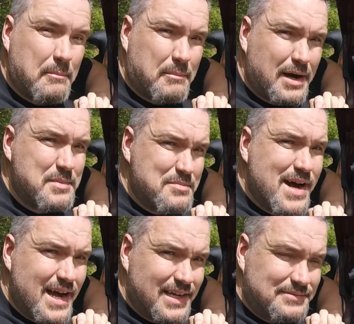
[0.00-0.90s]
might be
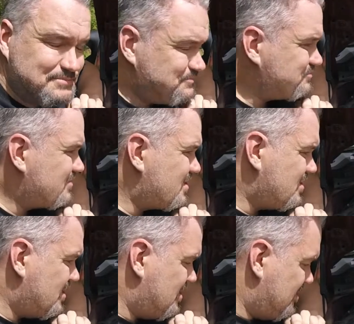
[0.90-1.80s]
bad.
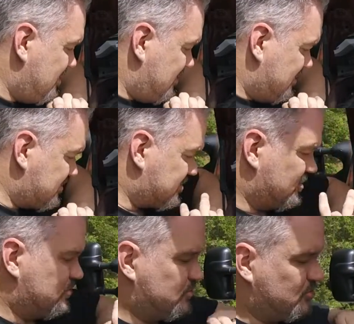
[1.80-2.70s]

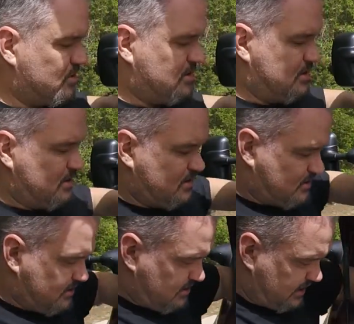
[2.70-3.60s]
So,
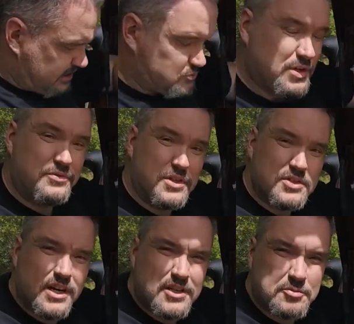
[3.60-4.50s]
as we've
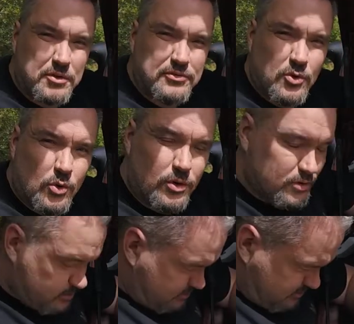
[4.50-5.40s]
discussed before,
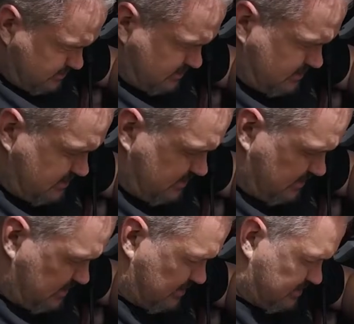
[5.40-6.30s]

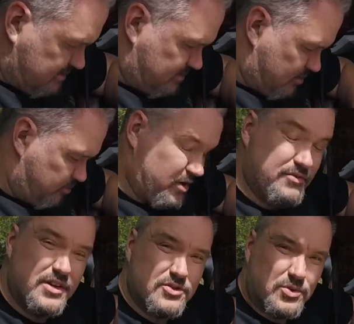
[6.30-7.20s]
our
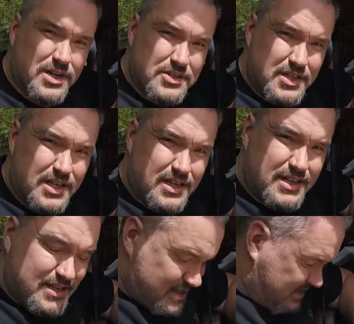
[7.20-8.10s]
previous resident
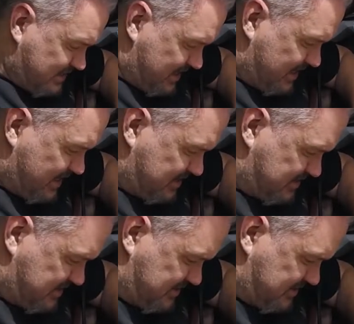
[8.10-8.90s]
has